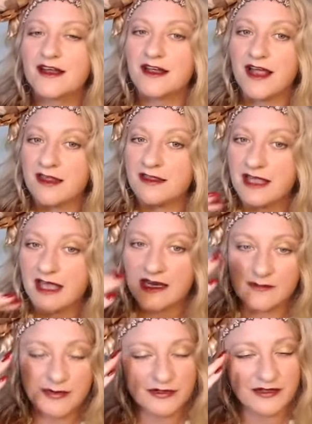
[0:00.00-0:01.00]
and the
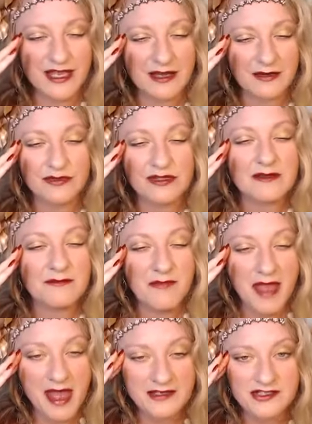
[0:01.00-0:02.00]
caterpillar can't really
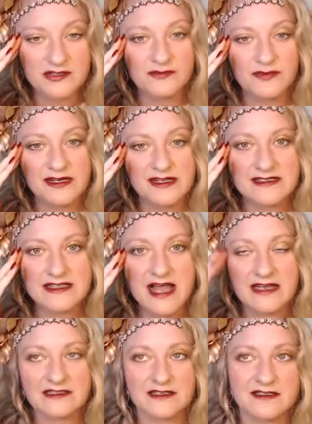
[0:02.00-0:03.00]
imagine what it's
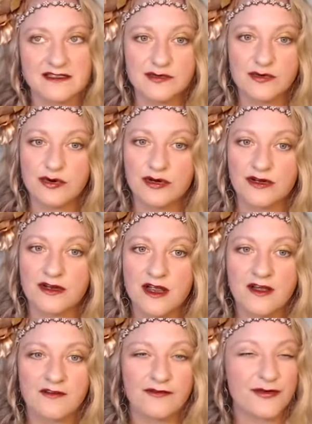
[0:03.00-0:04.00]
like to soar
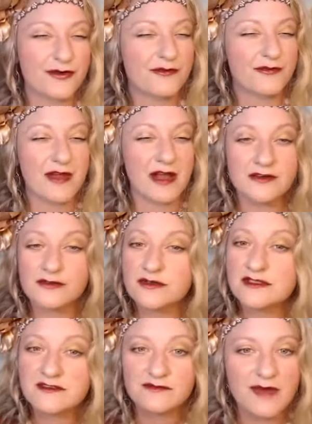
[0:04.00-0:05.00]
for
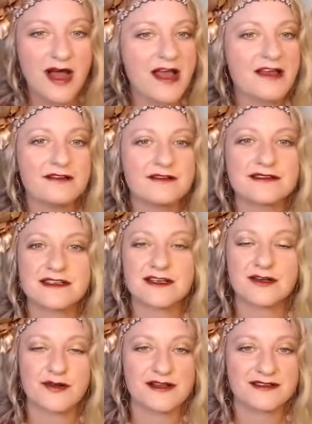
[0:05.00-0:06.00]
hundreds of miles
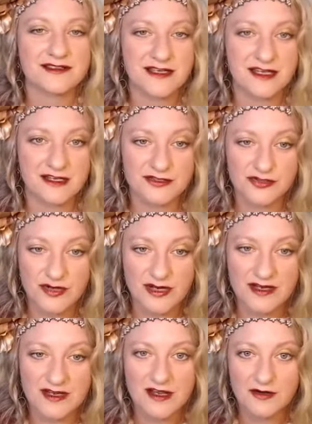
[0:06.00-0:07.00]
across the
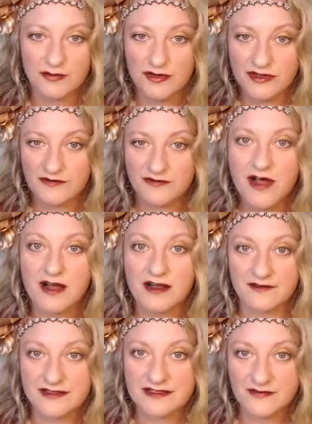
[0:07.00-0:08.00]
country with a flock
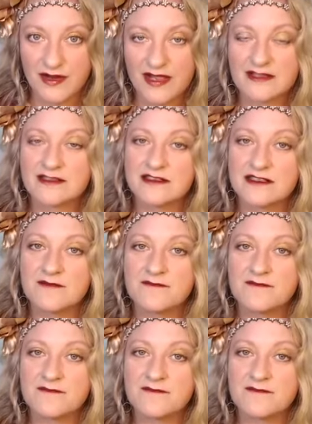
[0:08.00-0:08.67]
of its friends.